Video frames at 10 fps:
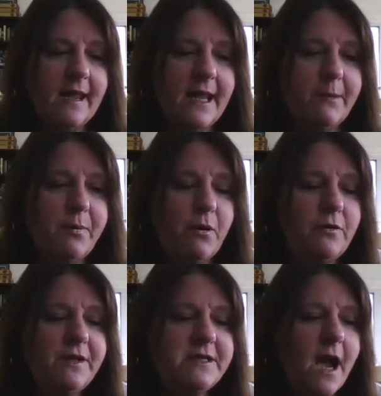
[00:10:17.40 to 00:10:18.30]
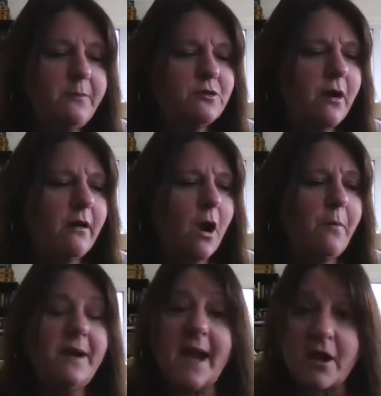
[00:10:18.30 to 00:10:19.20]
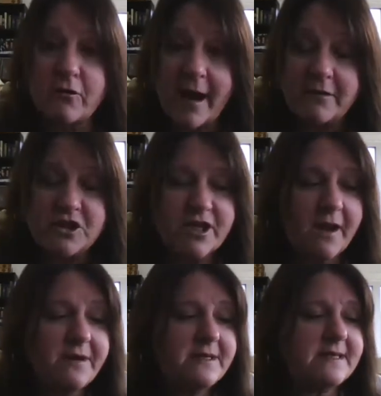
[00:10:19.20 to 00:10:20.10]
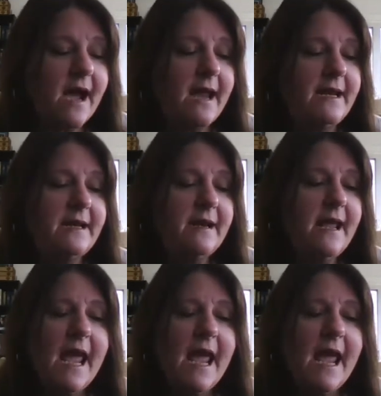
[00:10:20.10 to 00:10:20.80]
he pulled the top drawer open and crouched down inside it.